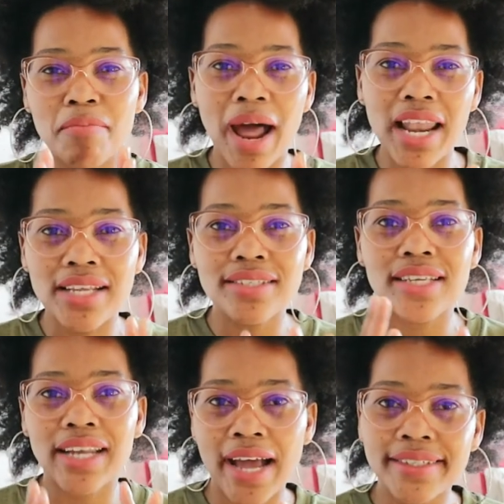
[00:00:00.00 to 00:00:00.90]
balance
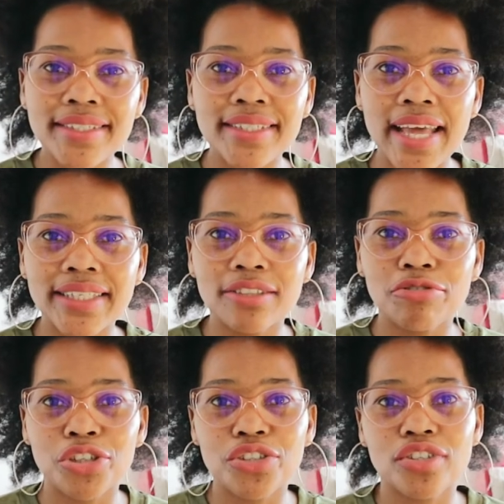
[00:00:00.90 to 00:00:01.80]
and understand it
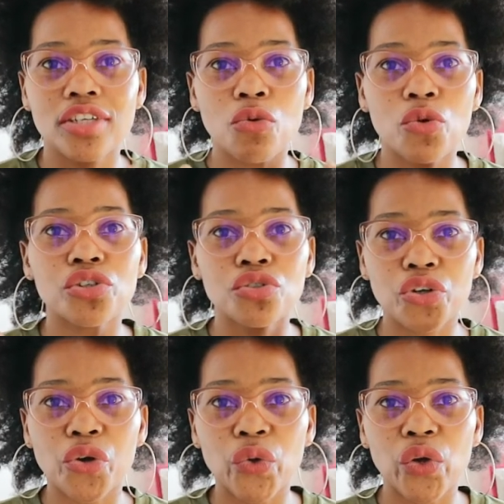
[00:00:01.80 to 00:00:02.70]
first in order to
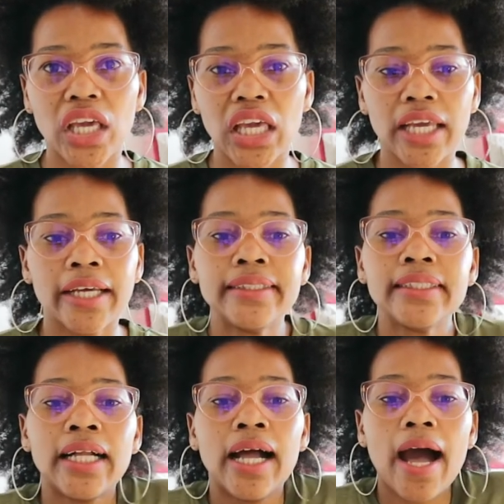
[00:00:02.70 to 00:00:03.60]
grow your hair
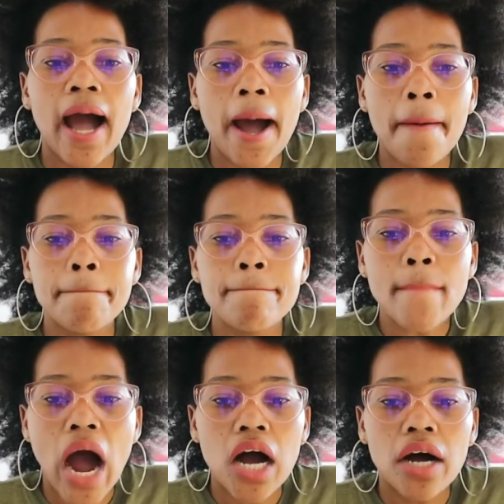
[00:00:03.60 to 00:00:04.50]
um,